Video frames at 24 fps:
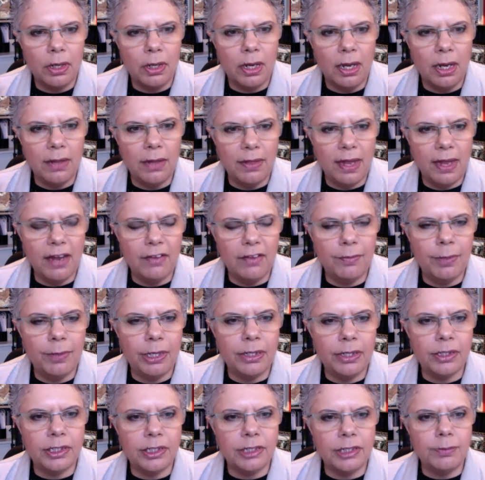and they have been
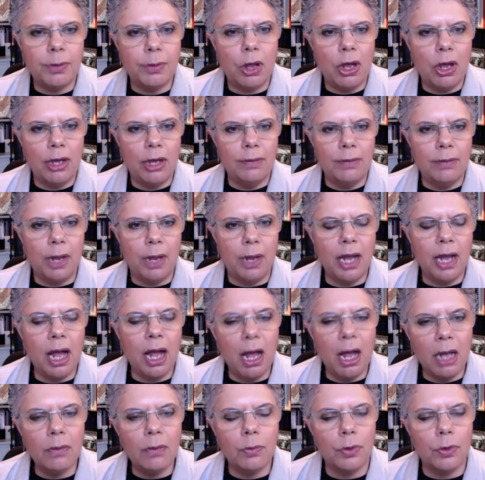inspired by
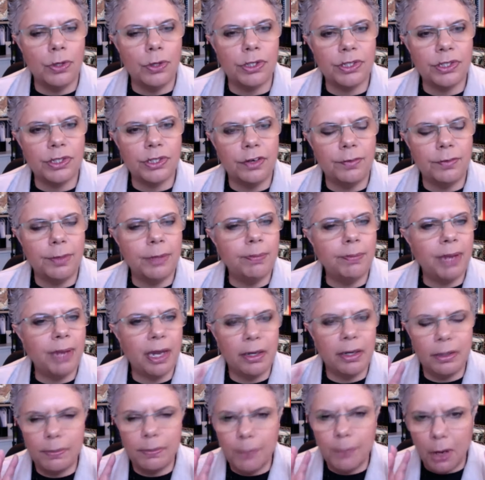artworks that have been
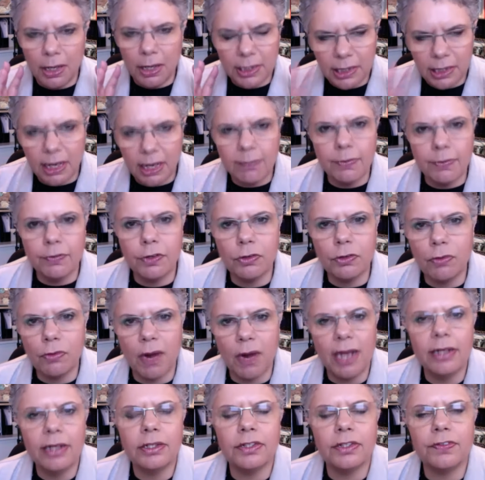painted by some of the
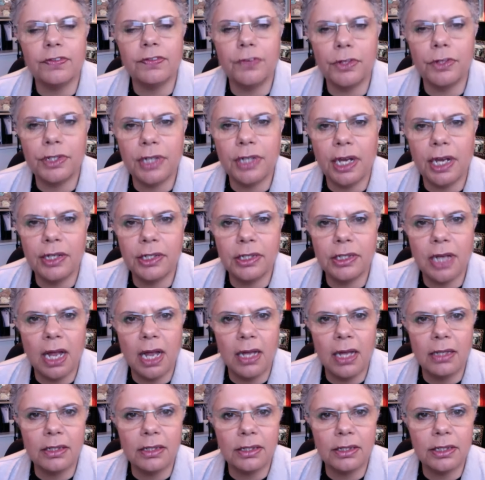greatest First Nation
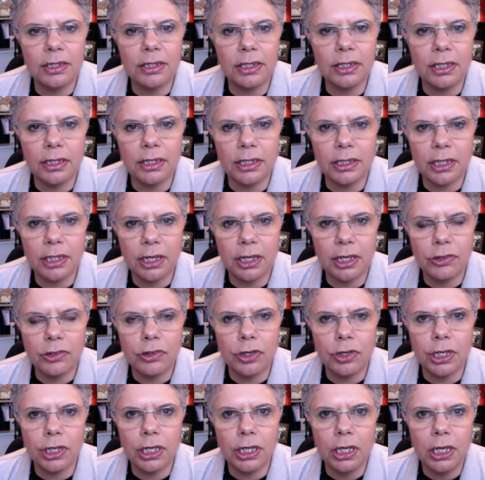artists in this
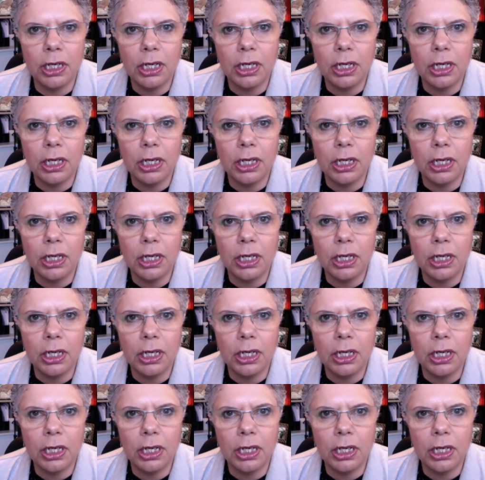country.